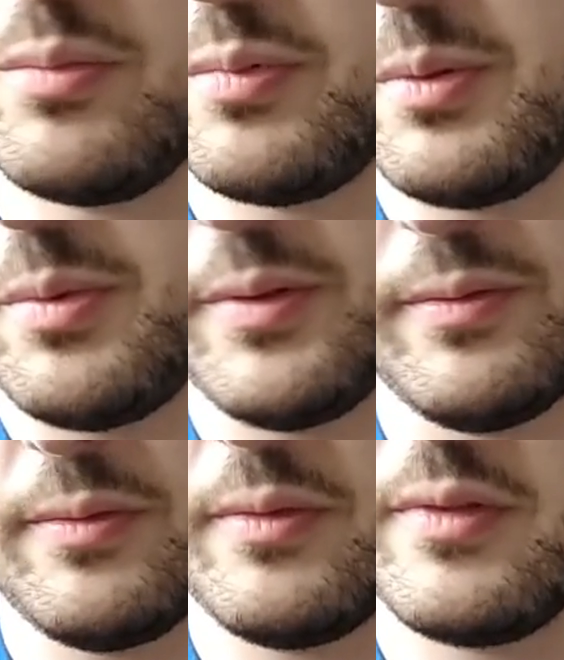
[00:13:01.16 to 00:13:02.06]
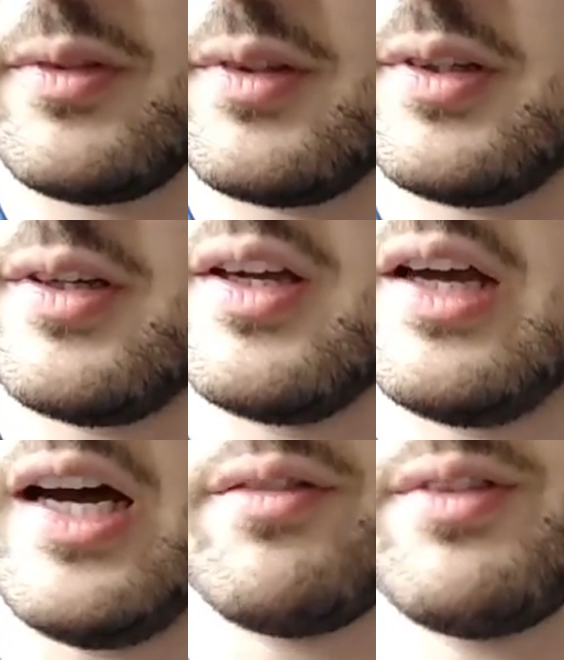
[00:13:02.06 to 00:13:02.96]
Probably.
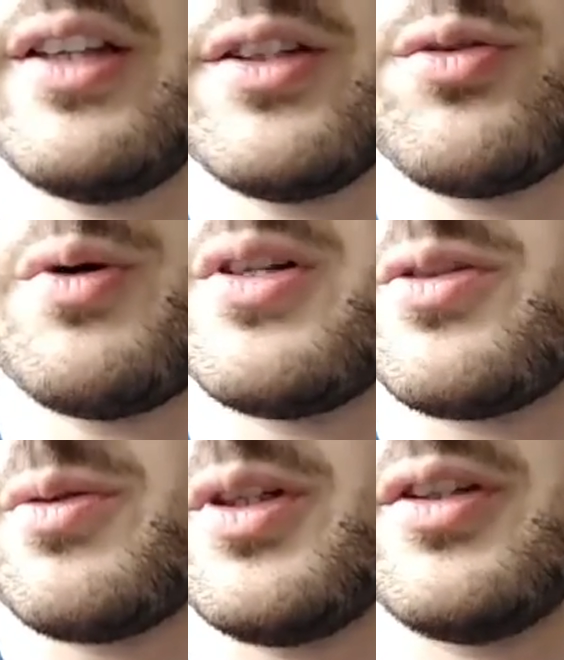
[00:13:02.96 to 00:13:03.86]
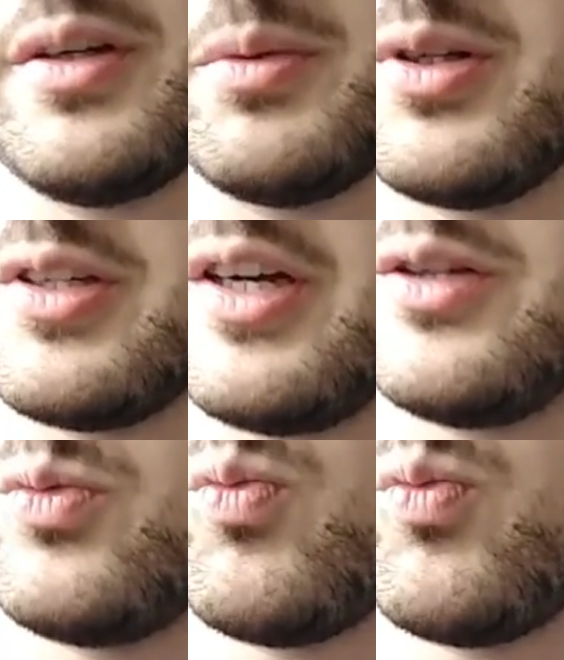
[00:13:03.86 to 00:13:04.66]
I've done it twice already today, because I had to